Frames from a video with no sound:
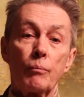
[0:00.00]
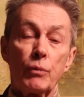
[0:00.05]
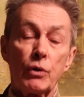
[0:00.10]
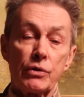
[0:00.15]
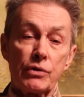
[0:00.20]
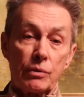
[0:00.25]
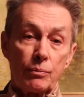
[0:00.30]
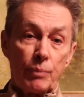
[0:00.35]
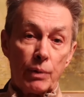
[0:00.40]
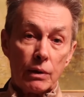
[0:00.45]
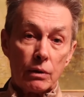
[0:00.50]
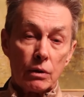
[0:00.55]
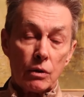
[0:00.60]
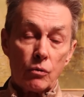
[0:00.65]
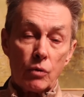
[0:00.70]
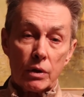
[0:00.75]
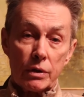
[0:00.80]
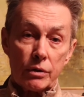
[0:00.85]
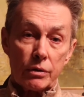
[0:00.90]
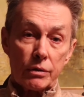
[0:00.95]
puts a
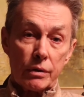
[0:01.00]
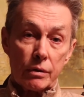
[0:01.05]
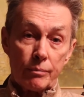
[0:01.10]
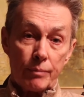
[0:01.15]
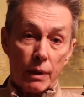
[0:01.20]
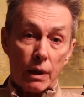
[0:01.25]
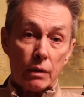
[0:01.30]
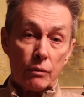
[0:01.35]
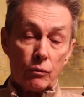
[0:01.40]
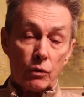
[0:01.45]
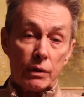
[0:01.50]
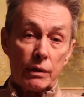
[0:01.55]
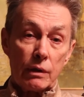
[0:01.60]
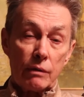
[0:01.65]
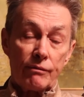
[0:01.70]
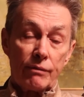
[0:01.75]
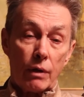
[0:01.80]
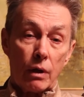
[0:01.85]
pillow under their butt when they